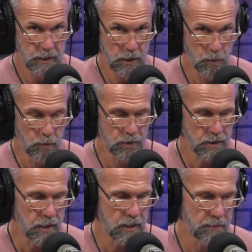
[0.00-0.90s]
What we're
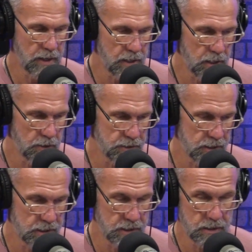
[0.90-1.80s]
talking about here is a
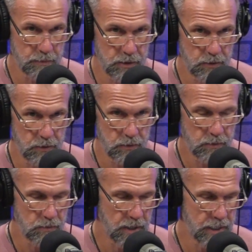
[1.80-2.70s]
system 2,
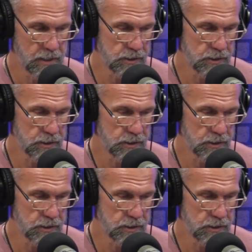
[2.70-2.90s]
right?